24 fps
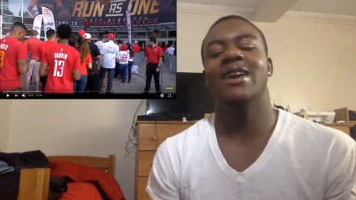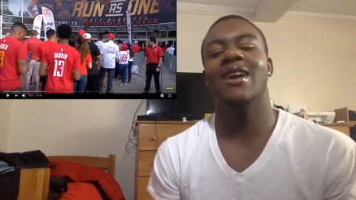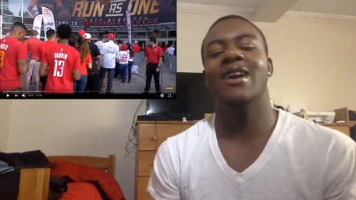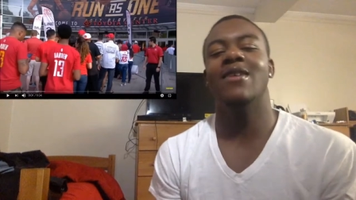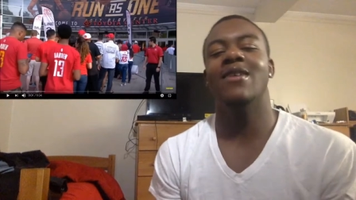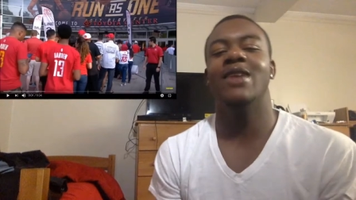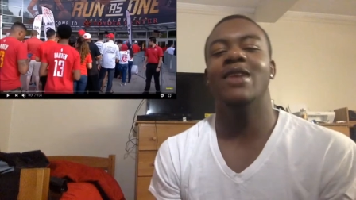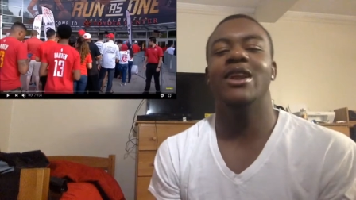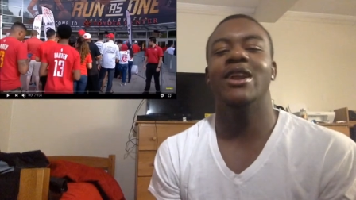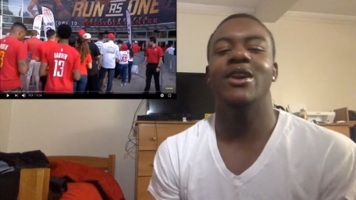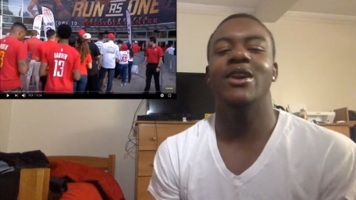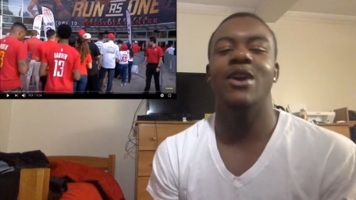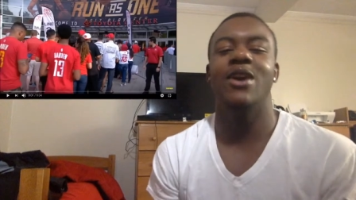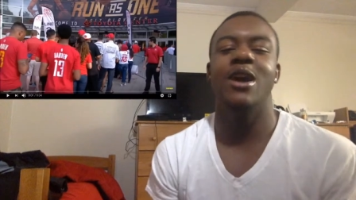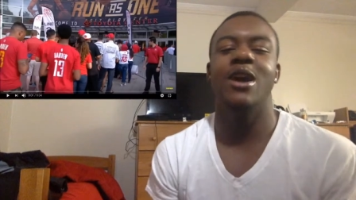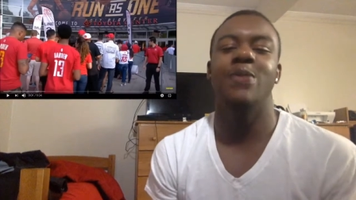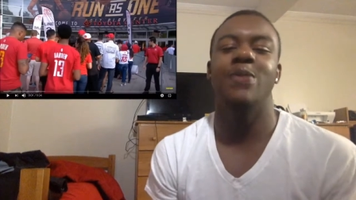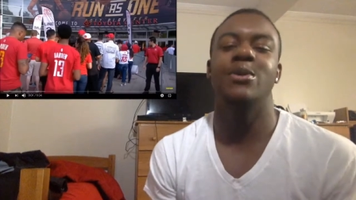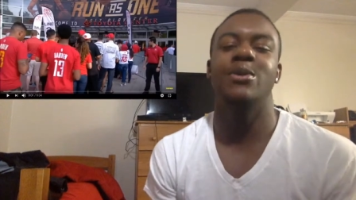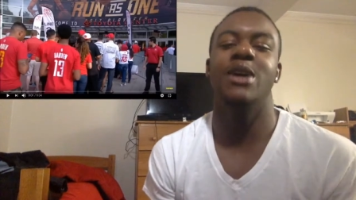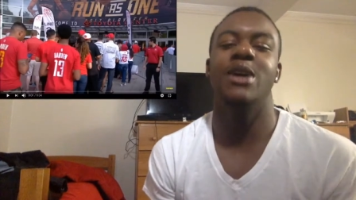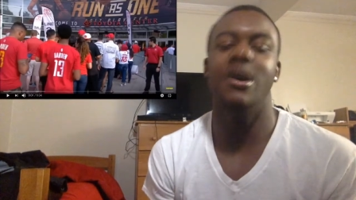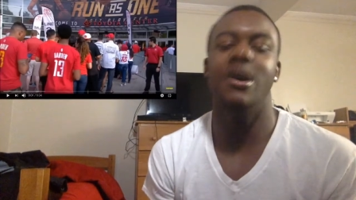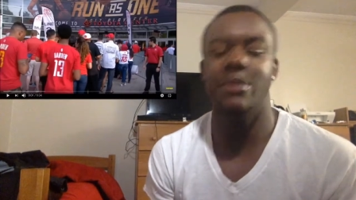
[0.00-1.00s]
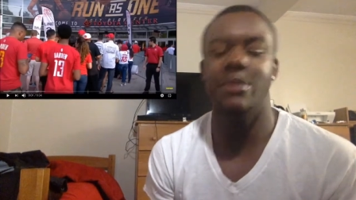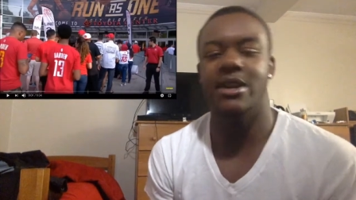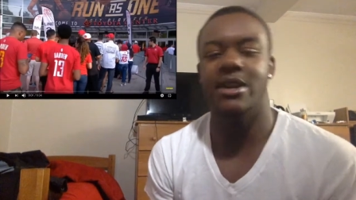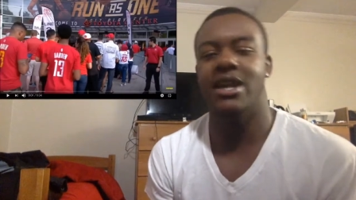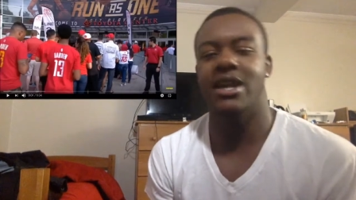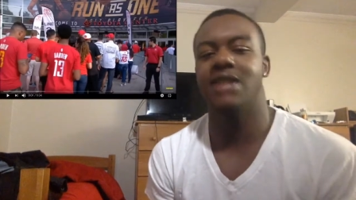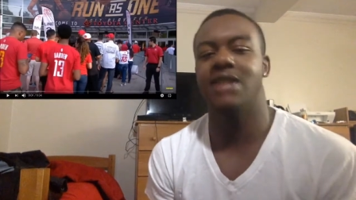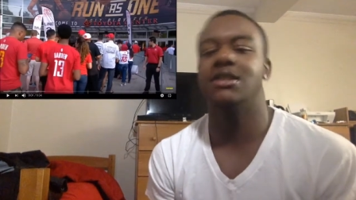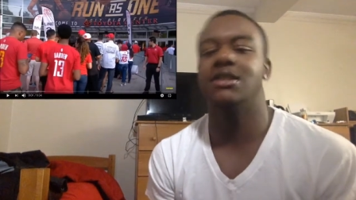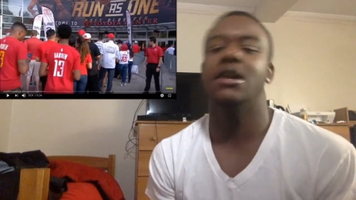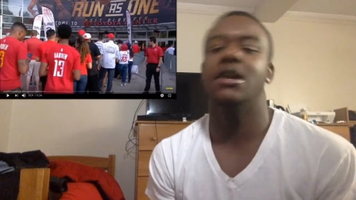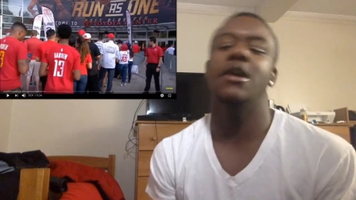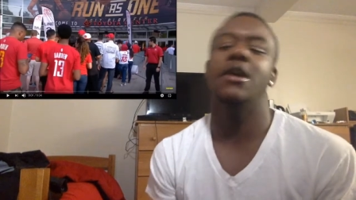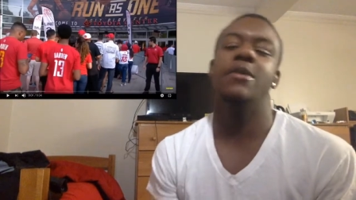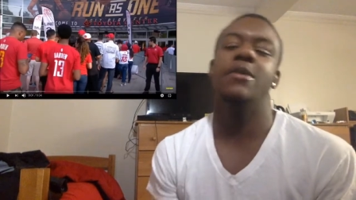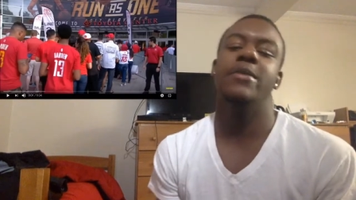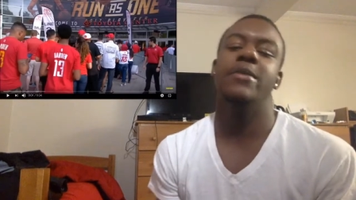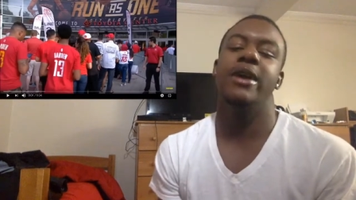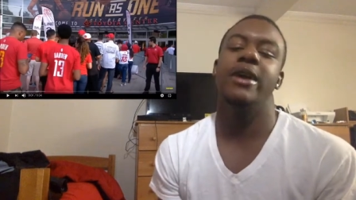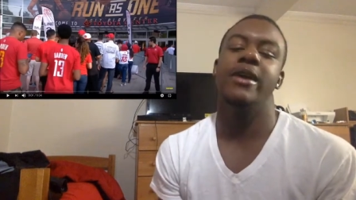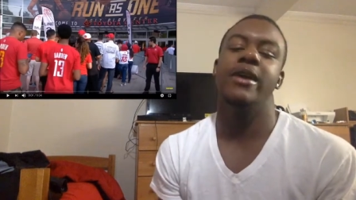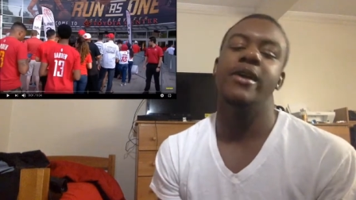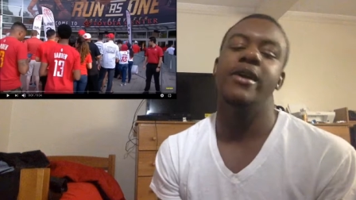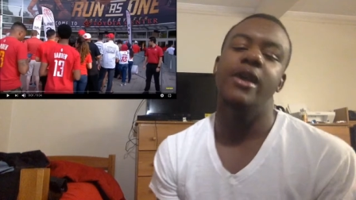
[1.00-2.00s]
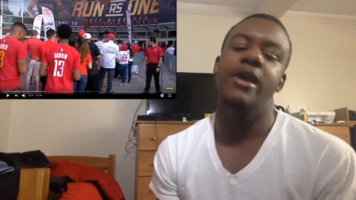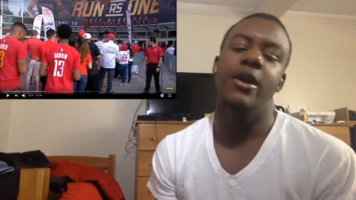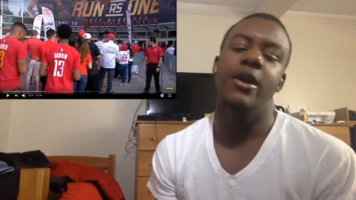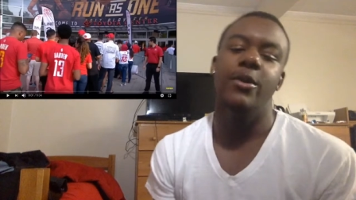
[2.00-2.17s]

Y'all already know how I'm coming at y'all, man.